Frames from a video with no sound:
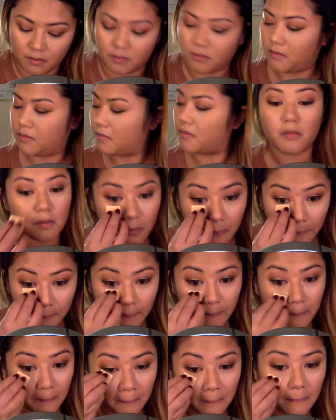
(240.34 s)
all for
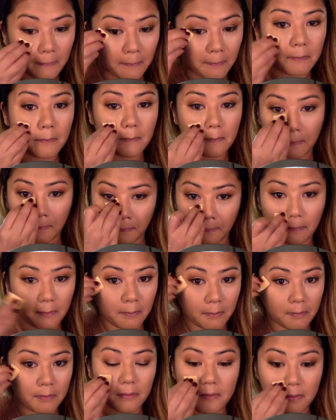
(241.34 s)
baking, of
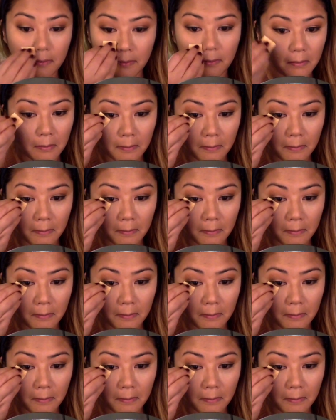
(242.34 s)
course.